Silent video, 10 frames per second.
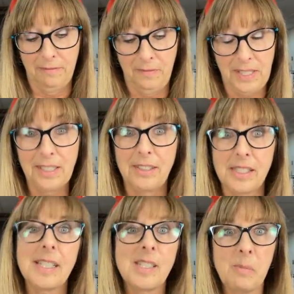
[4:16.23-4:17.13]

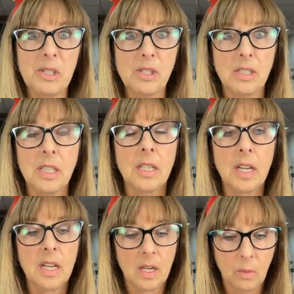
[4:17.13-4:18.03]
vehicles, especially
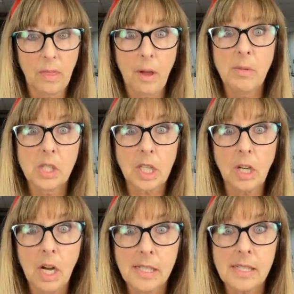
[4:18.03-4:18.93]
with how much they
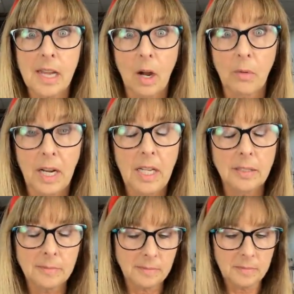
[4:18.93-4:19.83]
cost now, right?